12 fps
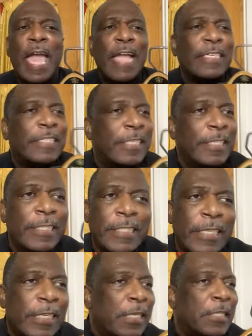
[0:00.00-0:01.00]

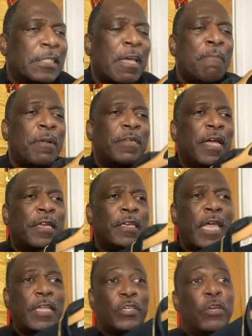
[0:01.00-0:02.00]
adjutancy or something of that
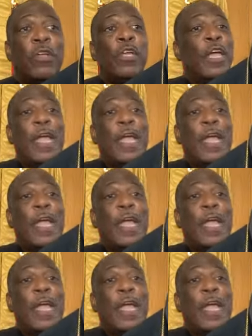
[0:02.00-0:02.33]
nature.